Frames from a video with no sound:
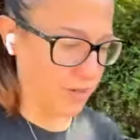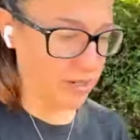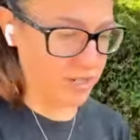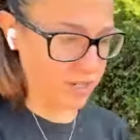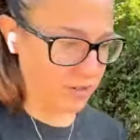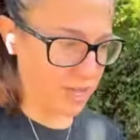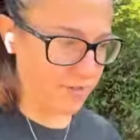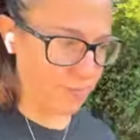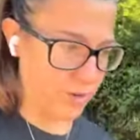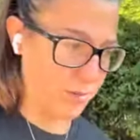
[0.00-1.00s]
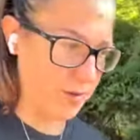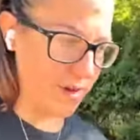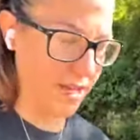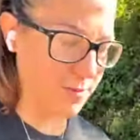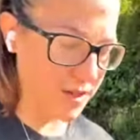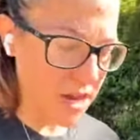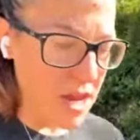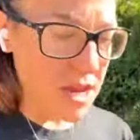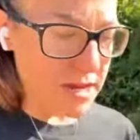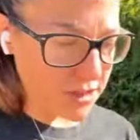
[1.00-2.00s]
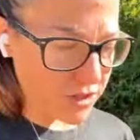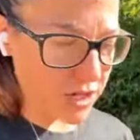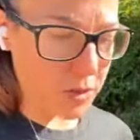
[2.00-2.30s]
are still having pretty warm days, but nights are getting